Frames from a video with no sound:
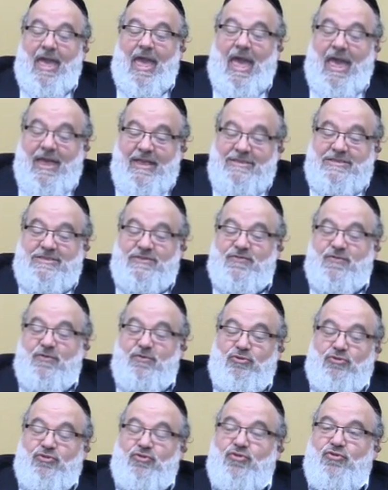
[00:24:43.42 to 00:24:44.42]
Ace
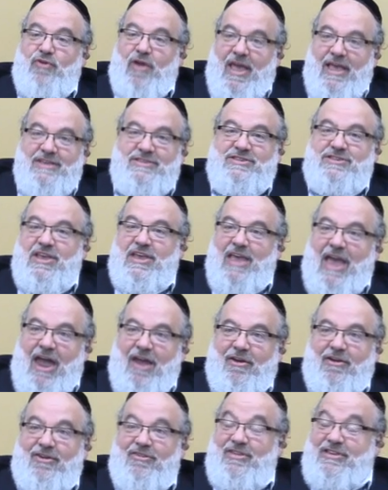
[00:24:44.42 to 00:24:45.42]
would trace a
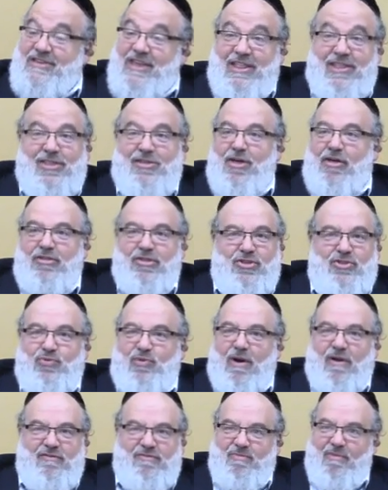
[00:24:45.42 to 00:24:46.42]
yarchim, it's like another
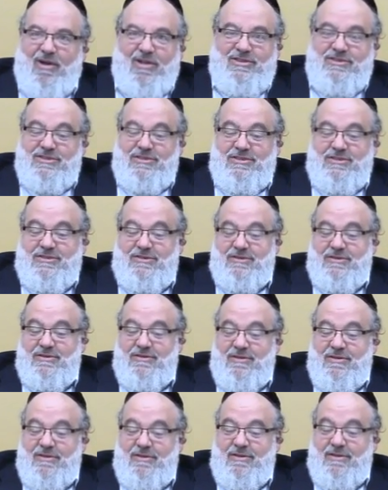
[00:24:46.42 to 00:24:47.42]
12 months.
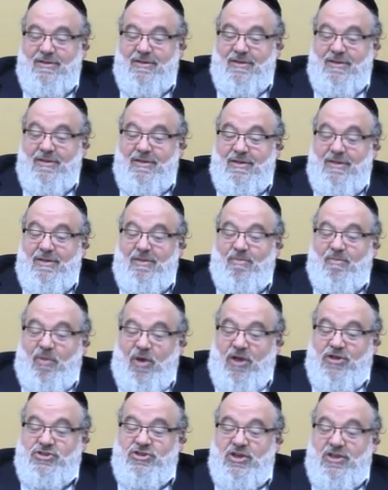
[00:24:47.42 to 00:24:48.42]

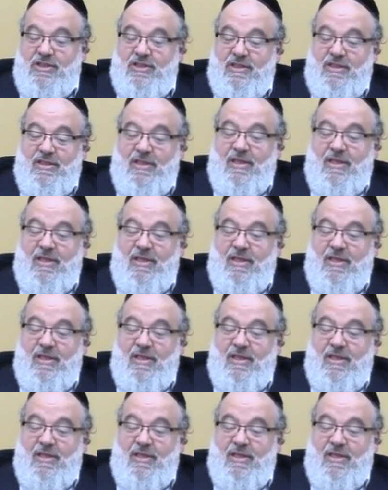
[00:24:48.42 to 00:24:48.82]
Pashit,